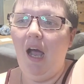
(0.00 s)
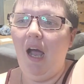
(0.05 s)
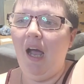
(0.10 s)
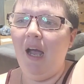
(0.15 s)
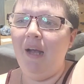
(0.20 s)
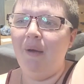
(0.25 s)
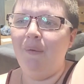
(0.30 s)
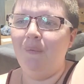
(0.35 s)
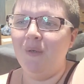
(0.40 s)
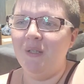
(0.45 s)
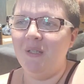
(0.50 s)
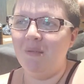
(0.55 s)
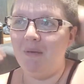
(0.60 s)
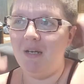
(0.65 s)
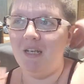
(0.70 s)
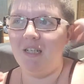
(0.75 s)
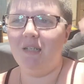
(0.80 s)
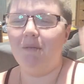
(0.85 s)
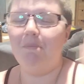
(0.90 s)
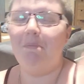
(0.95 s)
I was
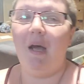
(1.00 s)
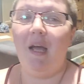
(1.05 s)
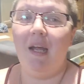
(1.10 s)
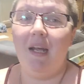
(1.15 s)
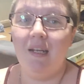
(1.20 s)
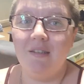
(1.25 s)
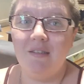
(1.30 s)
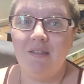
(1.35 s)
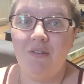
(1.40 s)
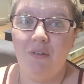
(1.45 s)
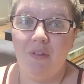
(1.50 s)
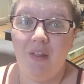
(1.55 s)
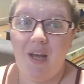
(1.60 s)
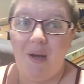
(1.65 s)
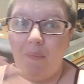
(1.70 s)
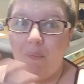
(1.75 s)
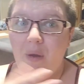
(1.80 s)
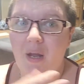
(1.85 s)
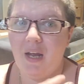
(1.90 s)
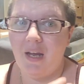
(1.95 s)
meant to buy it so
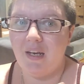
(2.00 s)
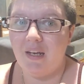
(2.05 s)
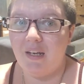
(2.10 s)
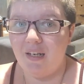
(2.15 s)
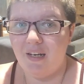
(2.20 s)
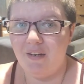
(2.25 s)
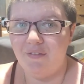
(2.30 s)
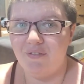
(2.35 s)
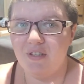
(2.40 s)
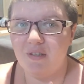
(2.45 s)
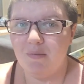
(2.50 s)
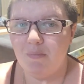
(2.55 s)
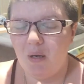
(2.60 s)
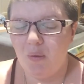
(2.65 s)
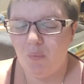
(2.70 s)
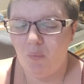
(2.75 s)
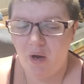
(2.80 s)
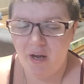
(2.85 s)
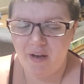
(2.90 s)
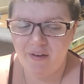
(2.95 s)
that way I could give it to my
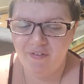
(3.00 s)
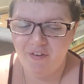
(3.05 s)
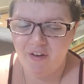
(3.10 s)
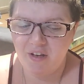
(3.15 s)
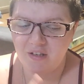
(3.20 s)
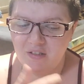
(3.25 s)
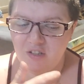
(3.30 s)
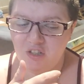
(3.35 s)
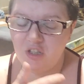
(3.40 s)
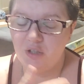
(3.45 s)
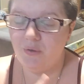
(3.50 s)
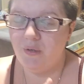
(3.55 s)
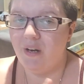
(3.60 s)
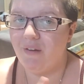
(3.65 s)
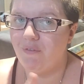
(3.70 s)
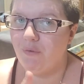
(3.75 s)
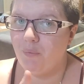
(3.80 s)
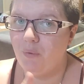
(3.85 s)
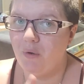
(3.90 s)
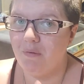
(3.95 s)
wife because she
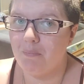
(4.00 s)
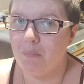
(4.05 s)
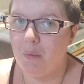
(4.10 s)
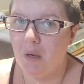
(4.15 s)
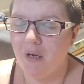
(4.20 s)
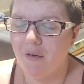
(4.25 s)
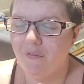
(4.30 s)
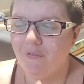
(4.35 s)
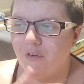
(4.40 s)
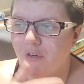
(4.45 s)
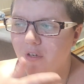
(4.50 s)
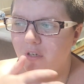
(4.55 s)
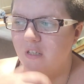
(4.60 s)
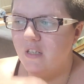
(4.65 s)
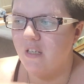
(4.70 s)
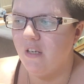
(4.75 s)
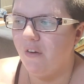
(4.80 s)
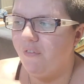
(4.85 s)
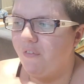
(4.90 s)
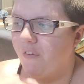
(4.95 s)
never would have bought it for
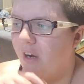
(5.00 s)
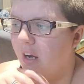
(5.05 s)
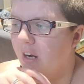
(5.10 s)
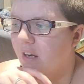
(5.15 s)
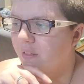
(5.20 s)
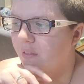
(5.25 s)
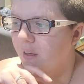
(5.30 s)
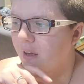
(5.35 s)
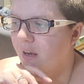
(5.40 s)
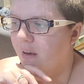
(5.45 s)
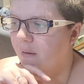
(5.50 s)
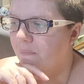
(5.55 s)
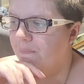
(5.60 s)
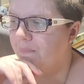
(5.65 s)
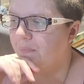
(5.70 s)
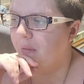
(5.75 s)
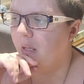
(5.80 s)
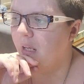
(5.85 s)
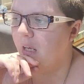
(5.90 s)
herself, kind of thing.